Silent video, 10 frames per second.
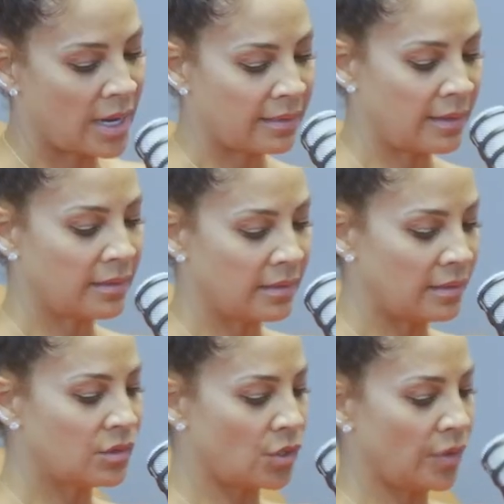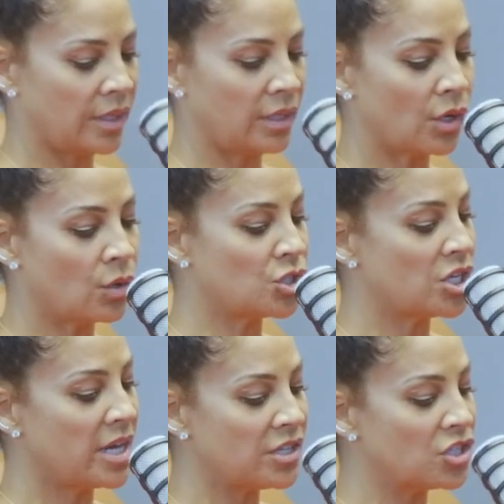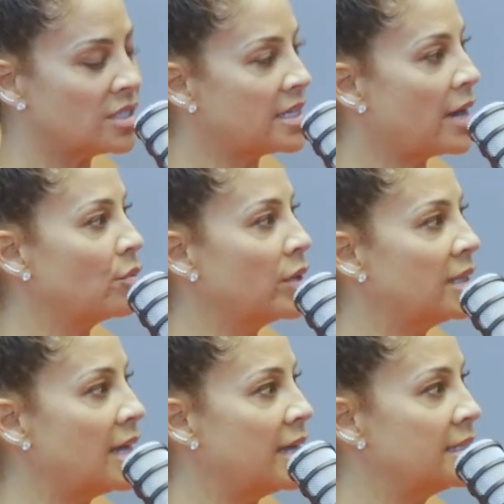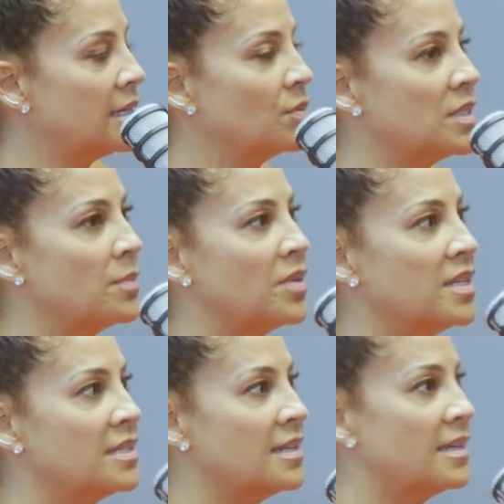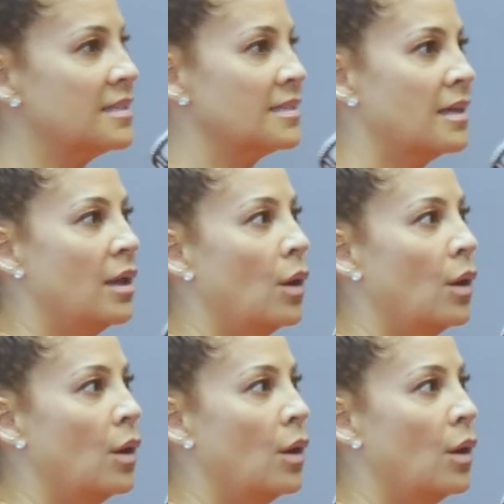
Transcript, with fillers: I think during negotiations, I realized it was a business.